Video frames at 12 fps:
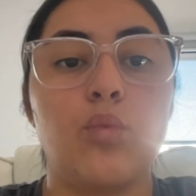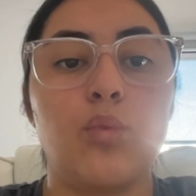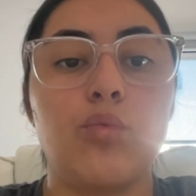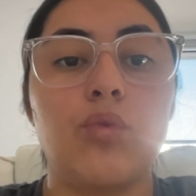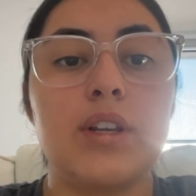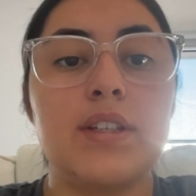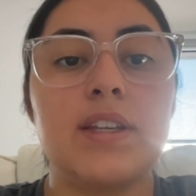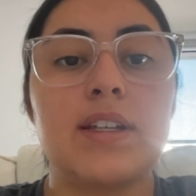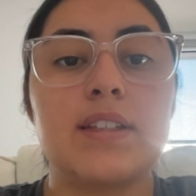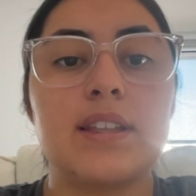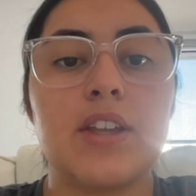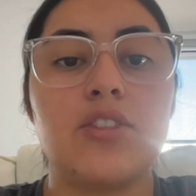wrist
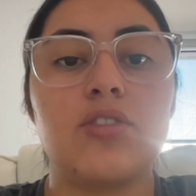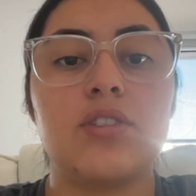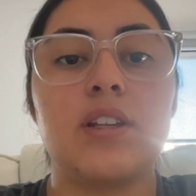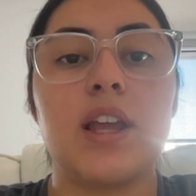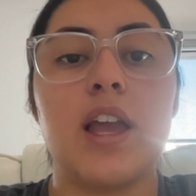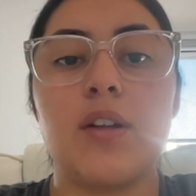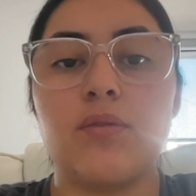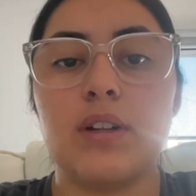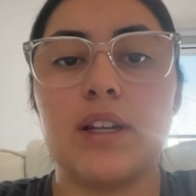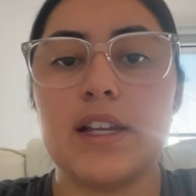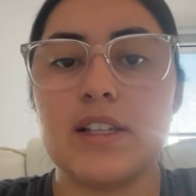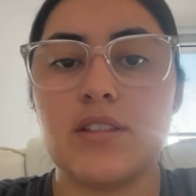extension, and
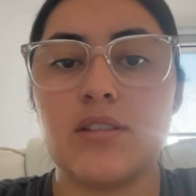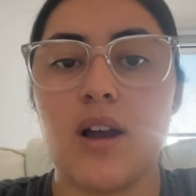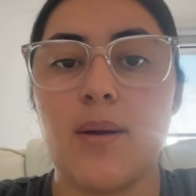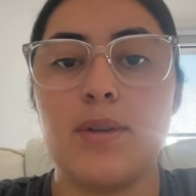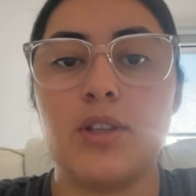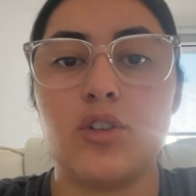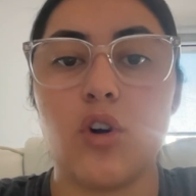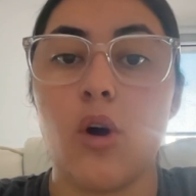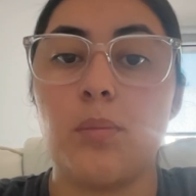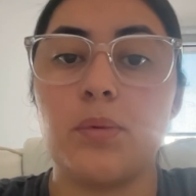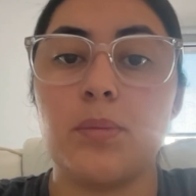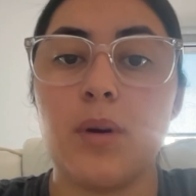release timing to
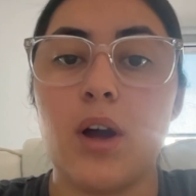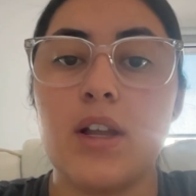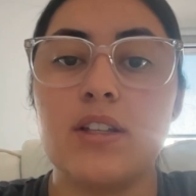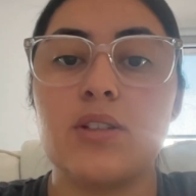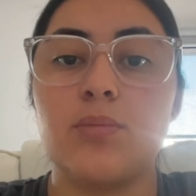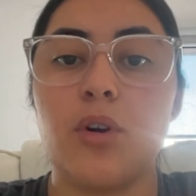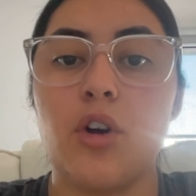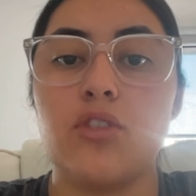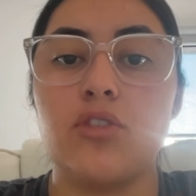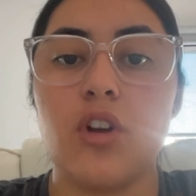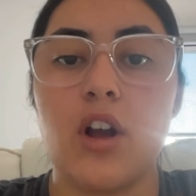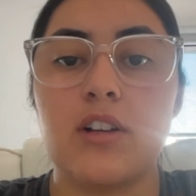optimize the
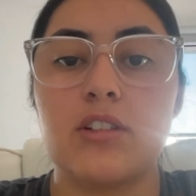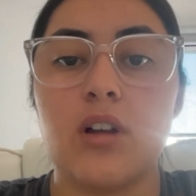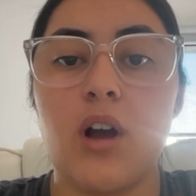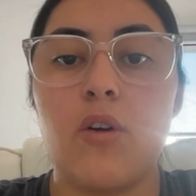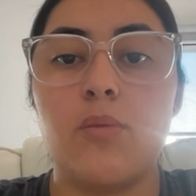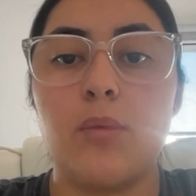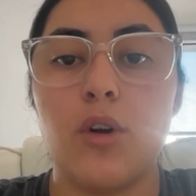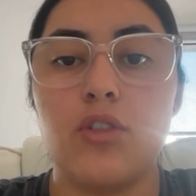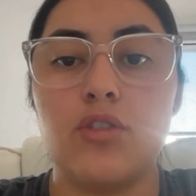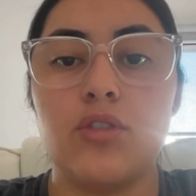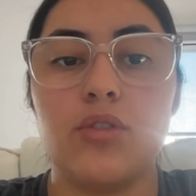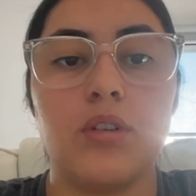projectile
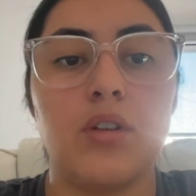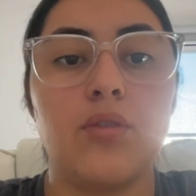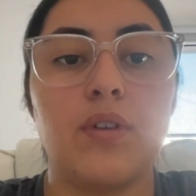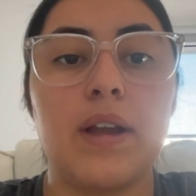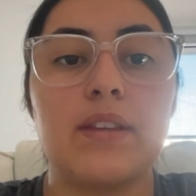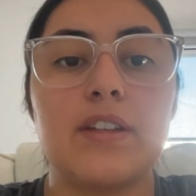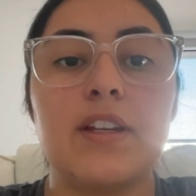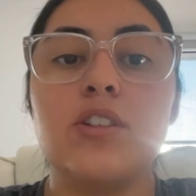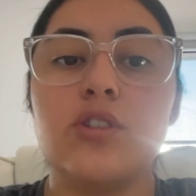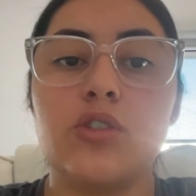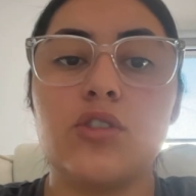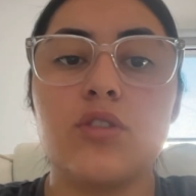motion, grounded in
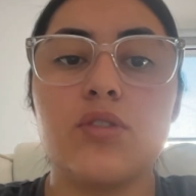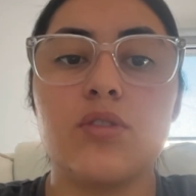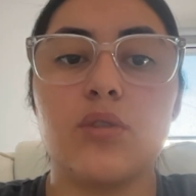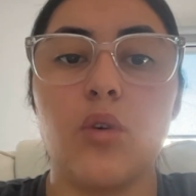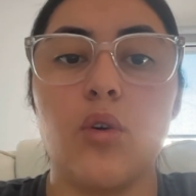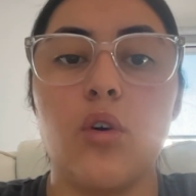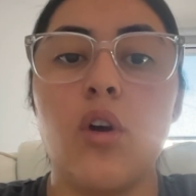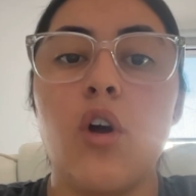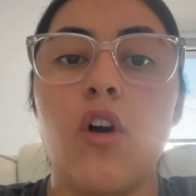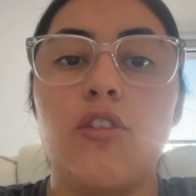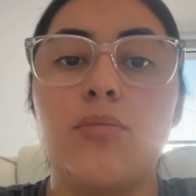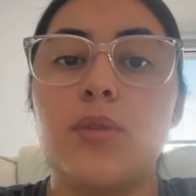Newton's law
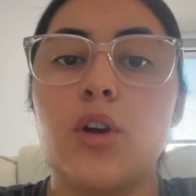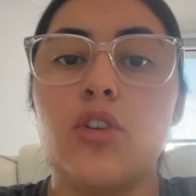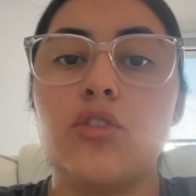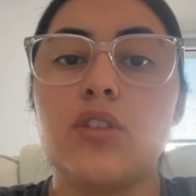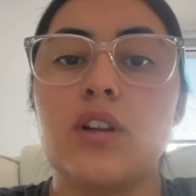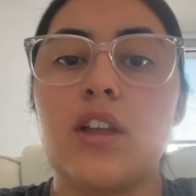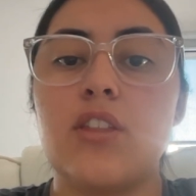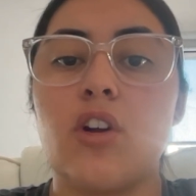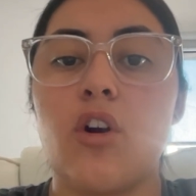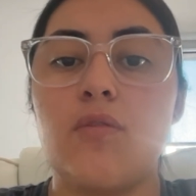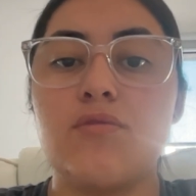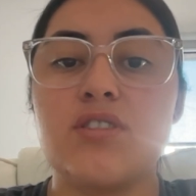of motion and the
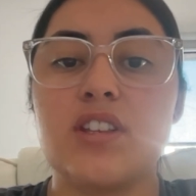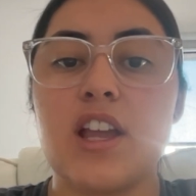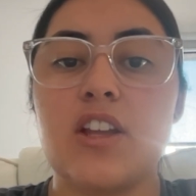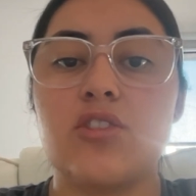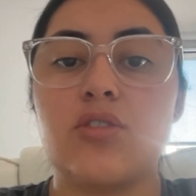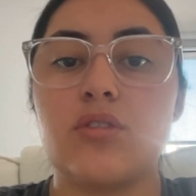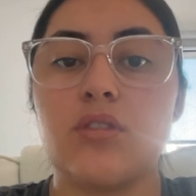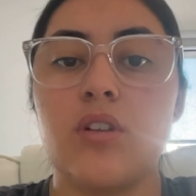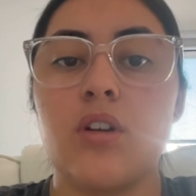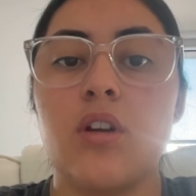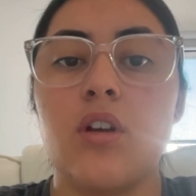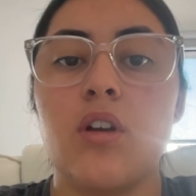conservation
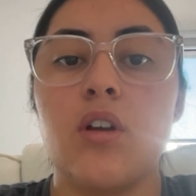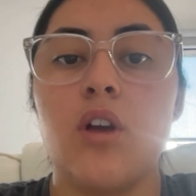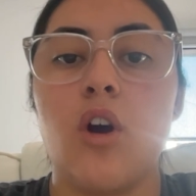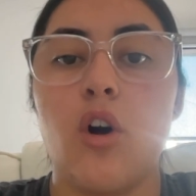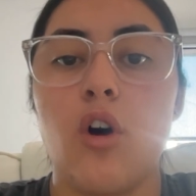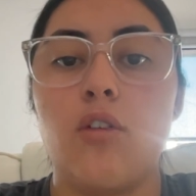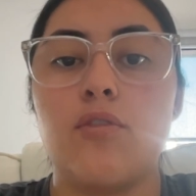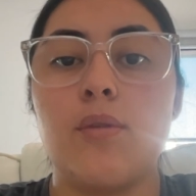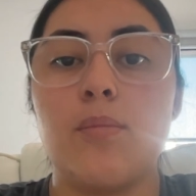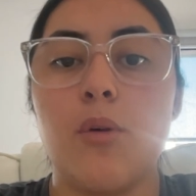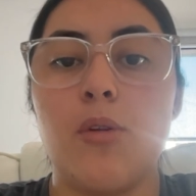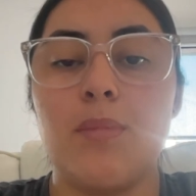of
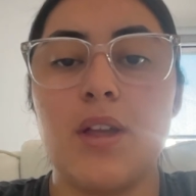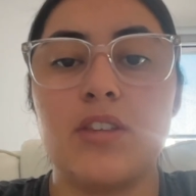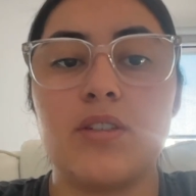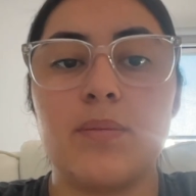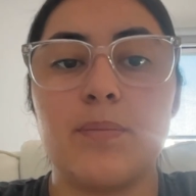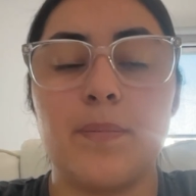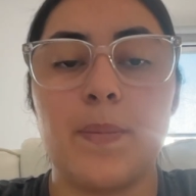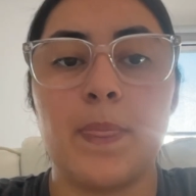momentum.